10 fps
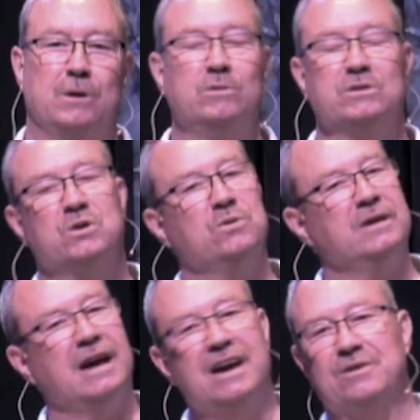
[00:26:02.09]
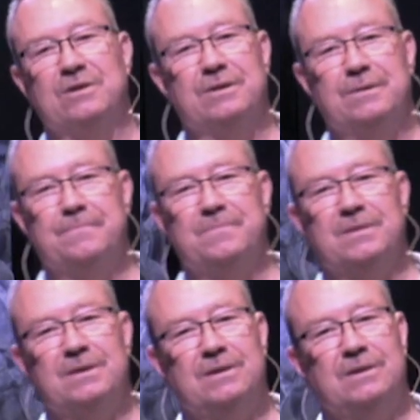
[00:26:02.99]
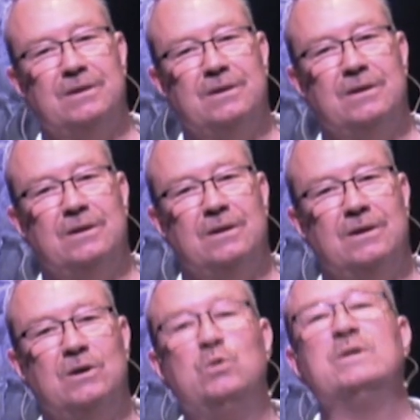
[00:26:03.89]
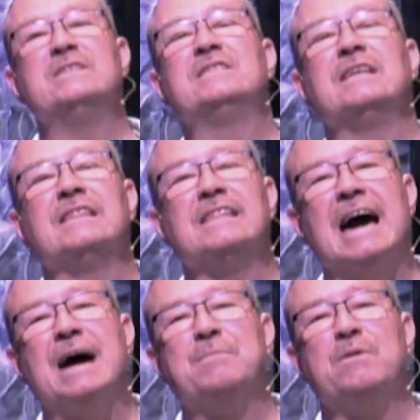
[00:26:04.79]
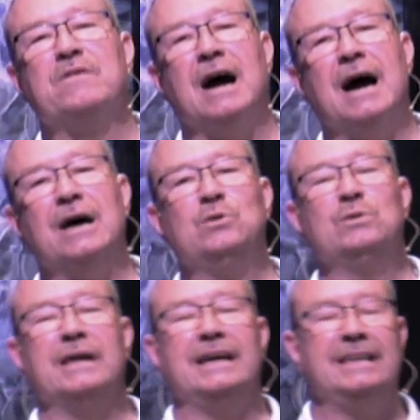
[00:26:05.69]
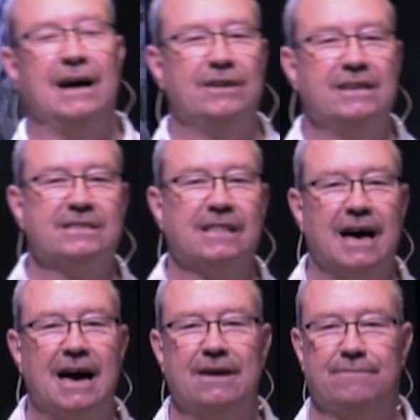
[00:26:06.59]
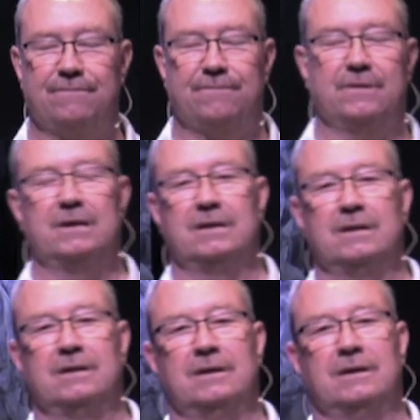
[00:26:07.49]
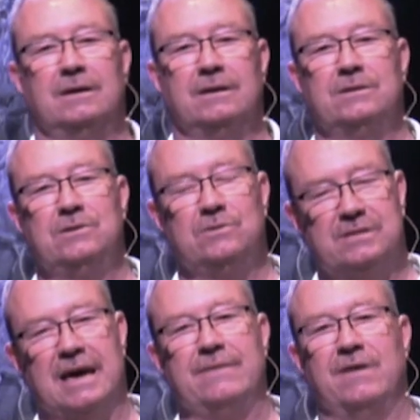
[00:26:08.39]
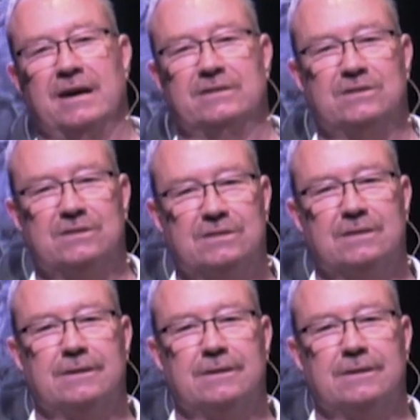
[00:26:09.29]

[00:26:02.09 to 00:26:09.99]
who is Creator, who is the Lamb of God who laid down his life to save us.